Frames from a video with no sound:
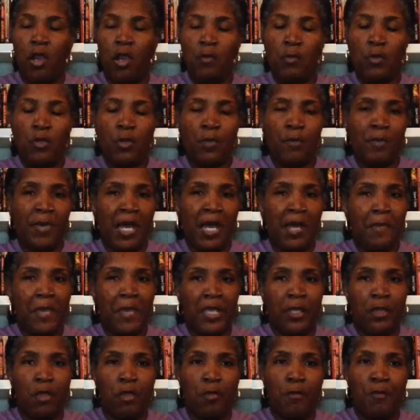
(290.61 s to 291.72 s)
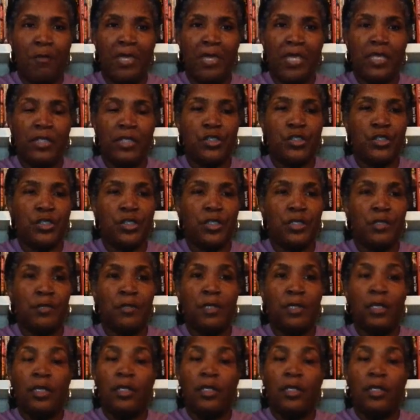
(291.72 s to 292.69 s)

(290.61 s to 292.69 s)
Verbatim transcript: I'm gonna buy back her mansion.